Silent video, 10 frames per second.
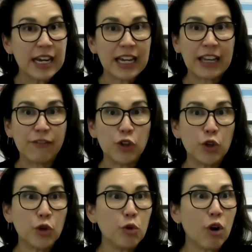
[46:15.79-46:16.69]
if
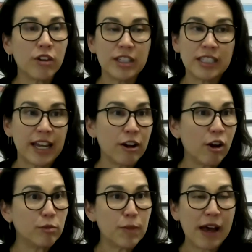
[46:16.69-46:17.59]
you are the
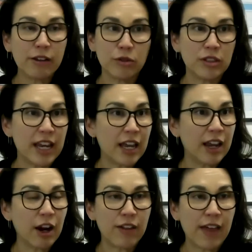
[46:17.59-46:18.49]
stay-at-home spouse who's taking
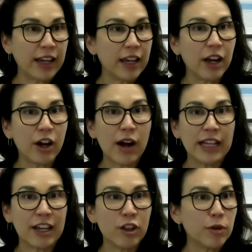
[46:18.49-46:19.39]
care of that kiddo and
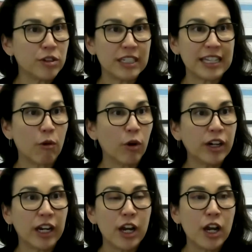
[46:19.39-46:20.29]
the other person is out
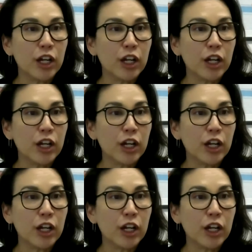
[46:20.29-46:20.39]
working,